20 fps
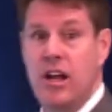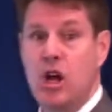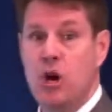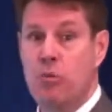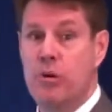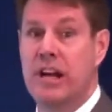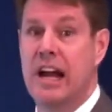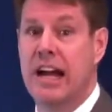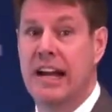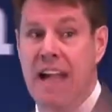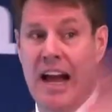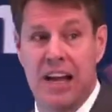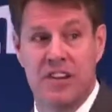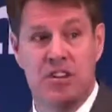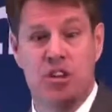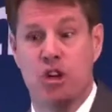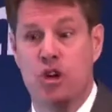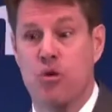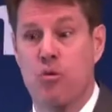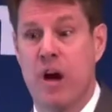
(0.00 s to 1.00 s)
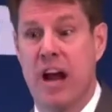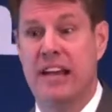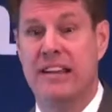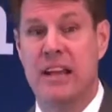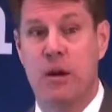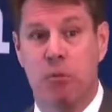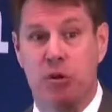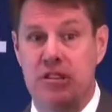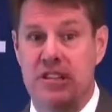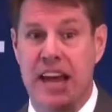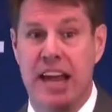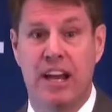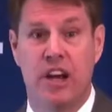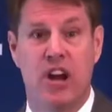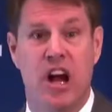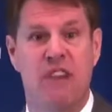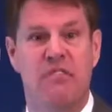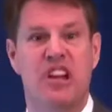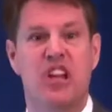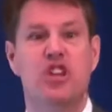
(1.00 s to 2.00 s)
We got guys in Kuwait that will take it
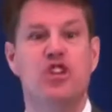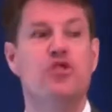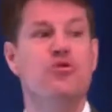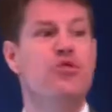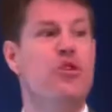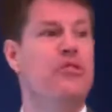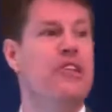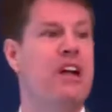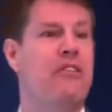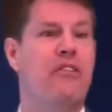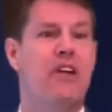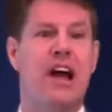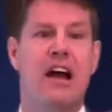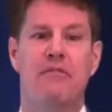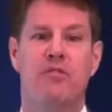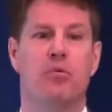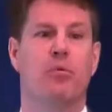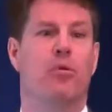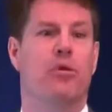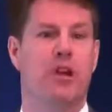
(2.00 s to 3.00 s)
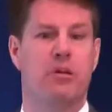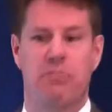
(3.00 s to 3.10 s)
off, and you don't ever have to worry